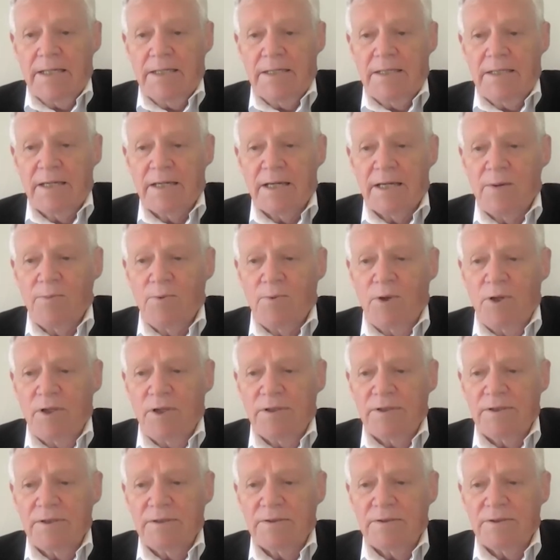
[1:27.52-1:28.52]
Yeah,
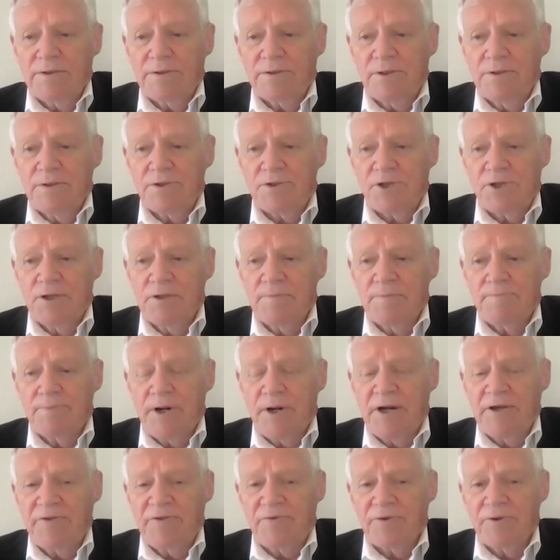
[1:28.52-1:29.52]
well, the term
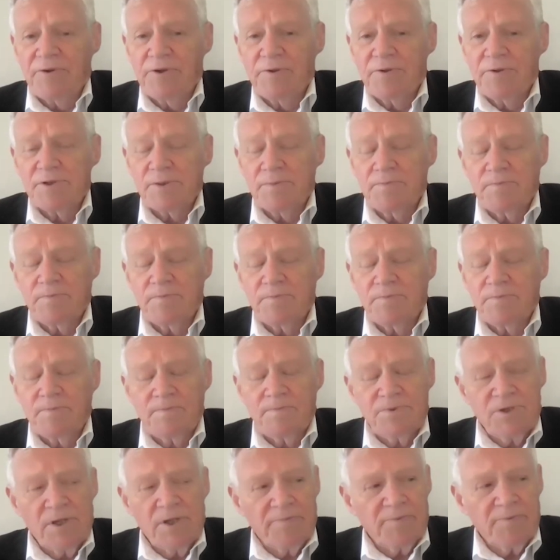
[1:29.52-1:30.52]
breakthrough isn't
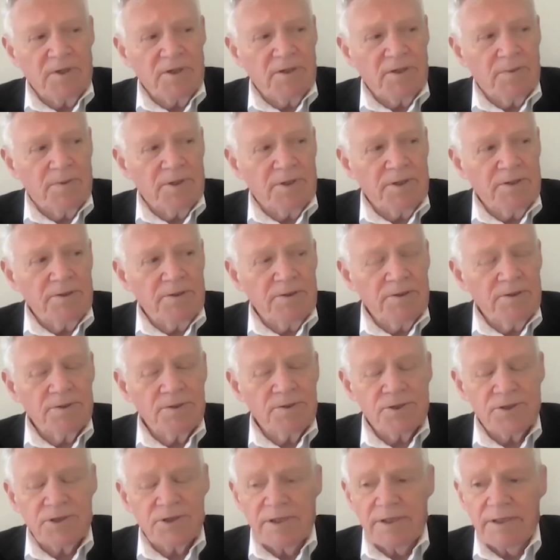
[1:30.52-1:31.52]
something you want to
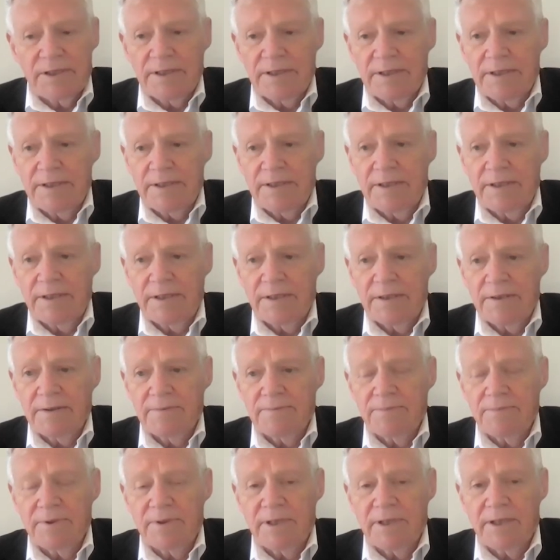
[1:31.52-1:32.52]
use
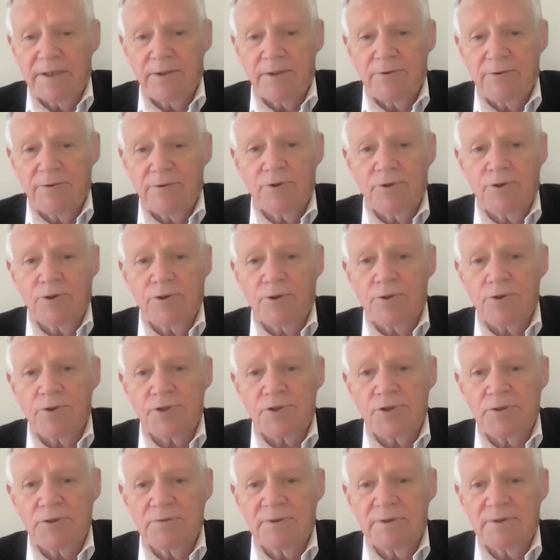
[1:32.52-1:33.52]
without good cause,
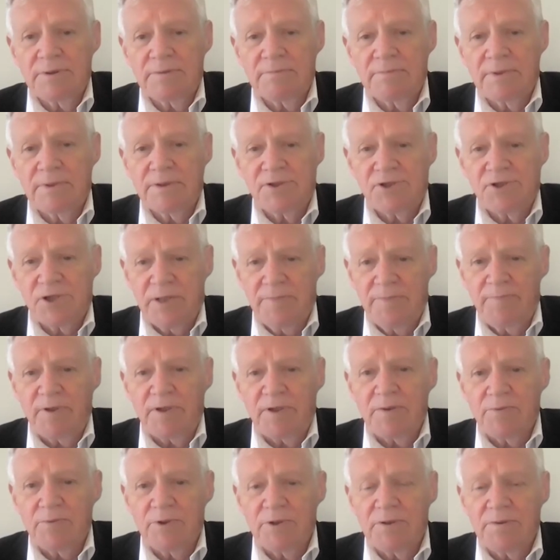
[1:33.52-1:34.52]
and simply
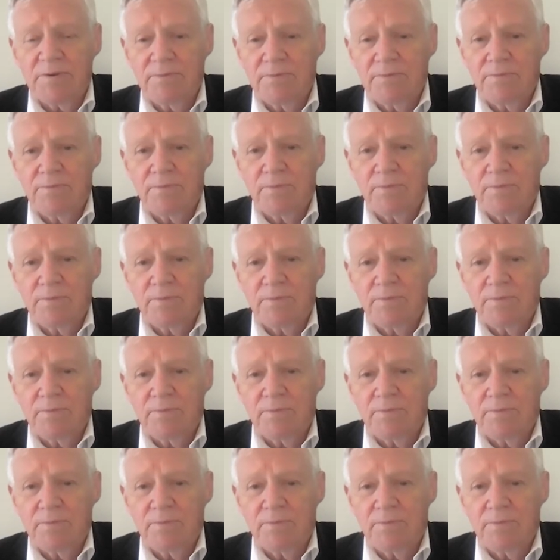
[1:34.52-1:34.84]
we